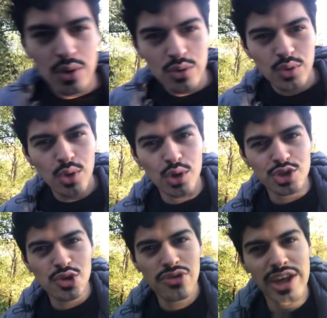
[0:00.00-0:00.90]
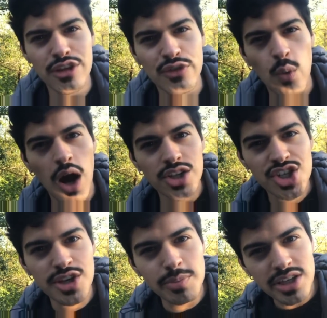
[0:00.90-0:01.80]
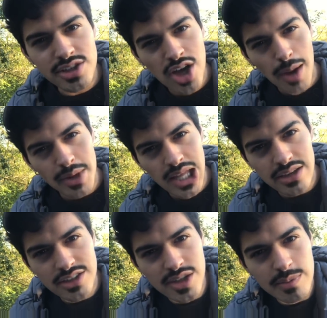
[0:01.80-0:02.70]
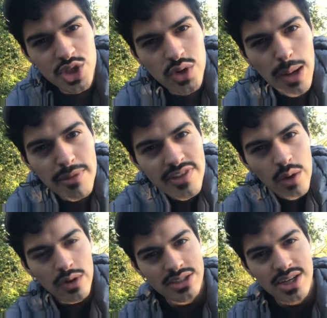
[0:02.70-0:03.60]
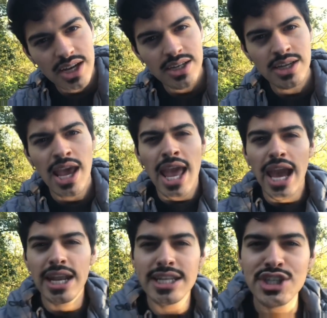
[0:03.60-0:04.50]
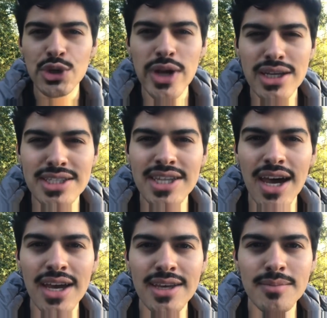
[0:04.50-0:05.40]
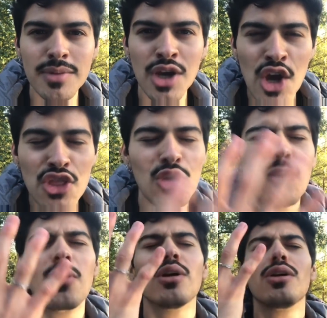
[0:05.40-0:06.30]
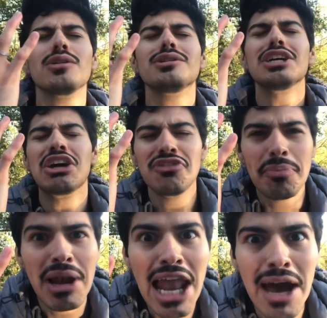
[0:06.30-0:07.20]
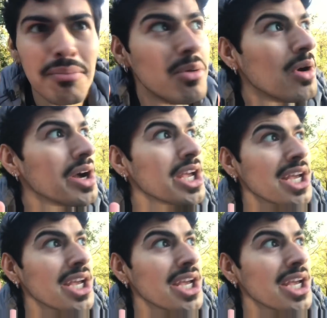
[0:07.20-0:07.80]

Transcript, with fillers: Cool, so thank you for watching. Please comment, like, and subscribe if that resonated. And until next time, the world of Boy.